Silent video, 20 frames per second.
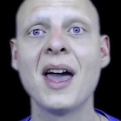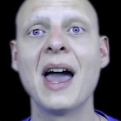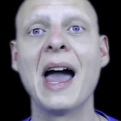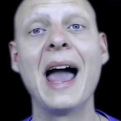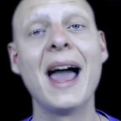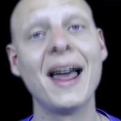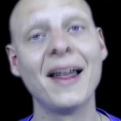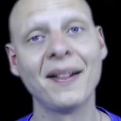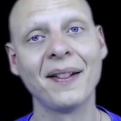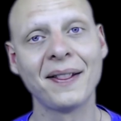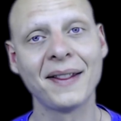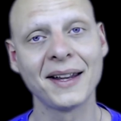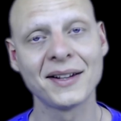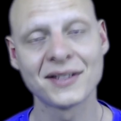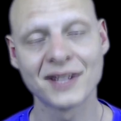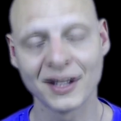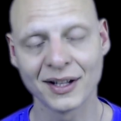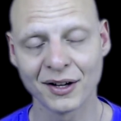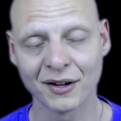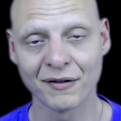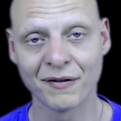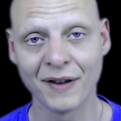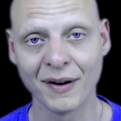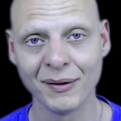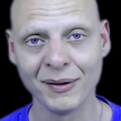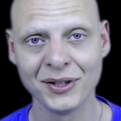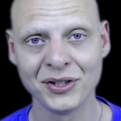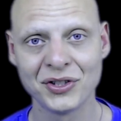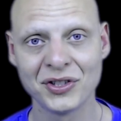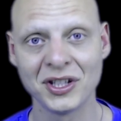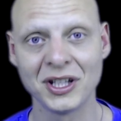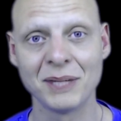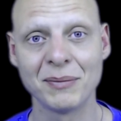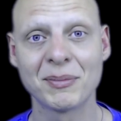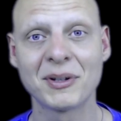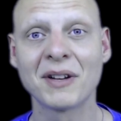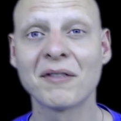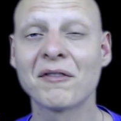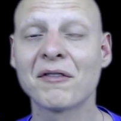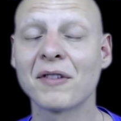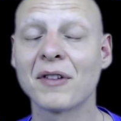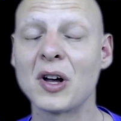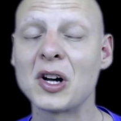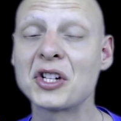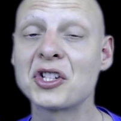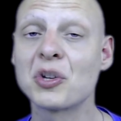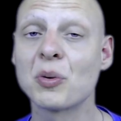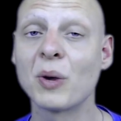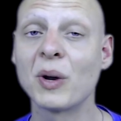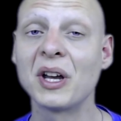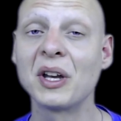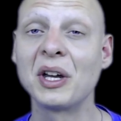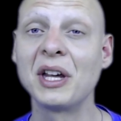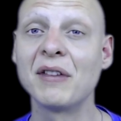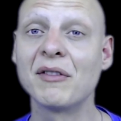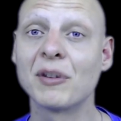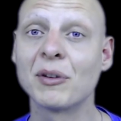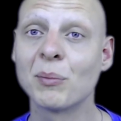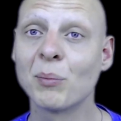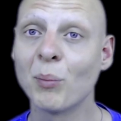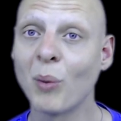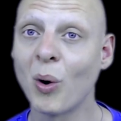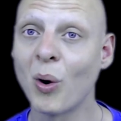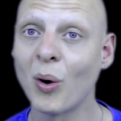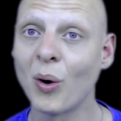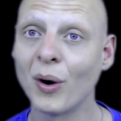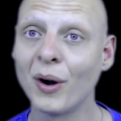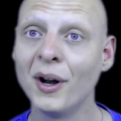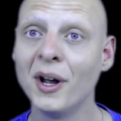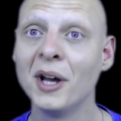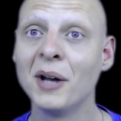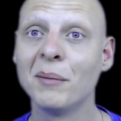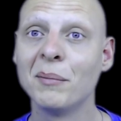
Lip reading: and things that are very cheap can fluctuate even more,